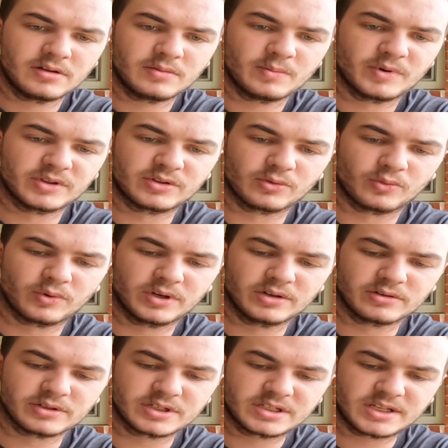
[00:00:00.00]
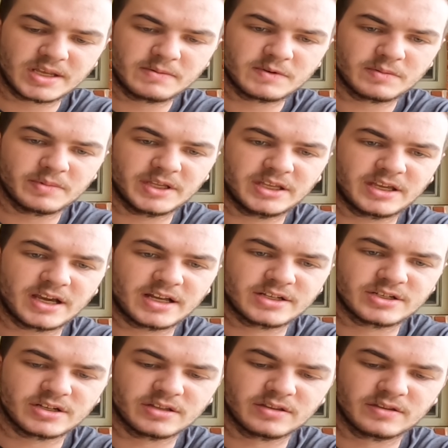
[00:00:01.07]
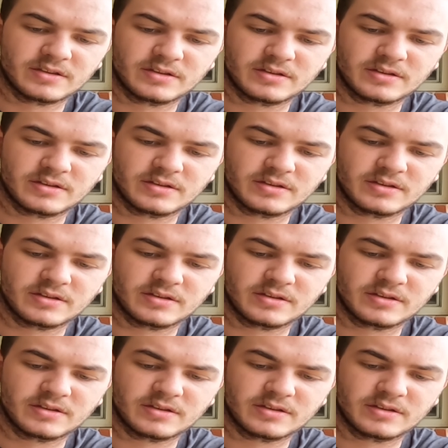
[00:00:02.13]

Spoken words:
but the wheels seem to be catching